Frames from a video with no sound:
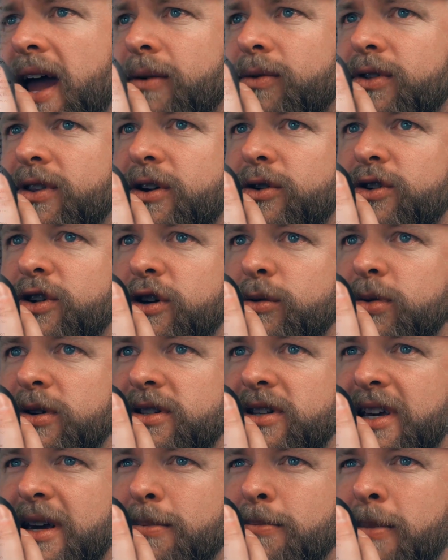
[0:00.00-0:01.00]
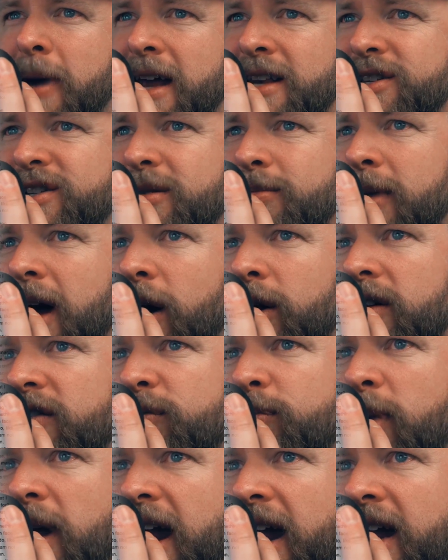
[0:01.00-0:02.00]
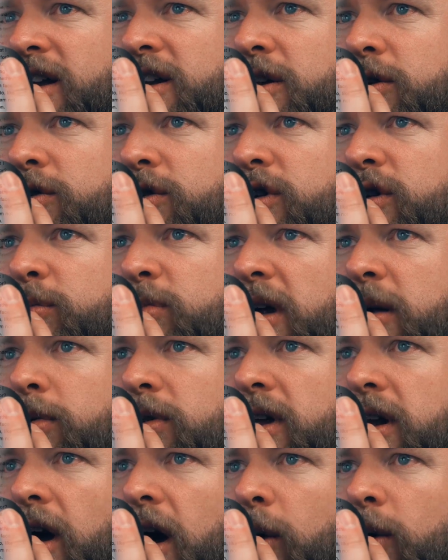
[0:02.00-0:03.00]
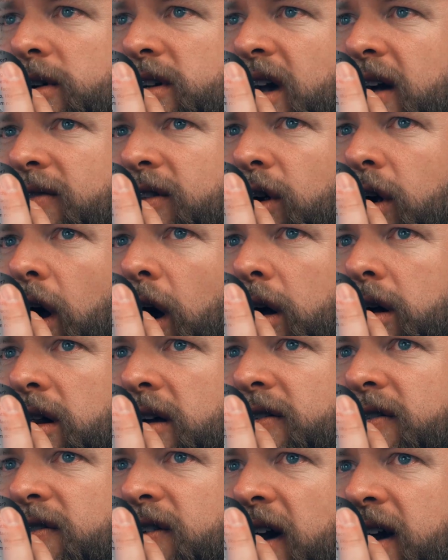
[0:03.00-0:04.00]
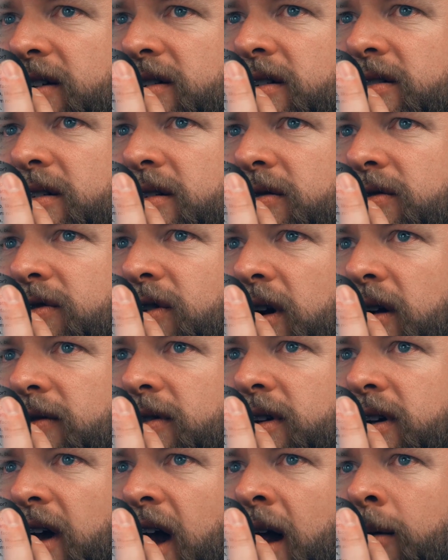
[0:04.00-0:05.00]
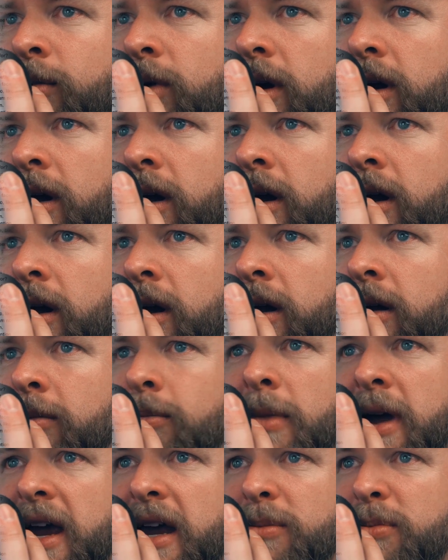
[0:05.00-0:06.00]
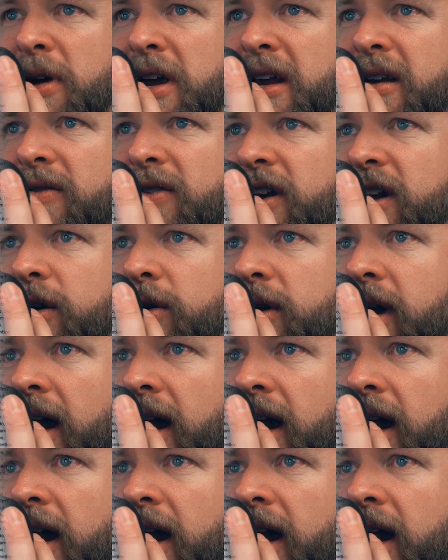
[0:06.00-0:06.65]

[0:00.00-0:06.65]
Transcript: have with YouTube is the immense amount of paid YouTube people that always have their ugly faces in front of the camera. May it be in video